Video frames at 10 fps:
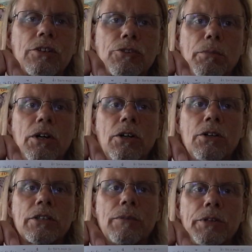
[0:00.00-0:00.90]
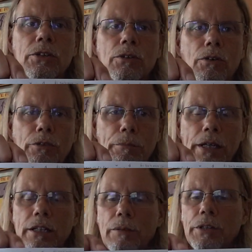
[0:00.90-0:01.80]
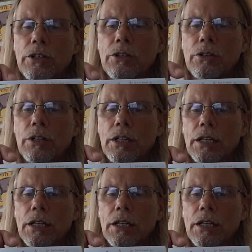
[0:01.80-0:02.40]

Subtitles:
Small w over big W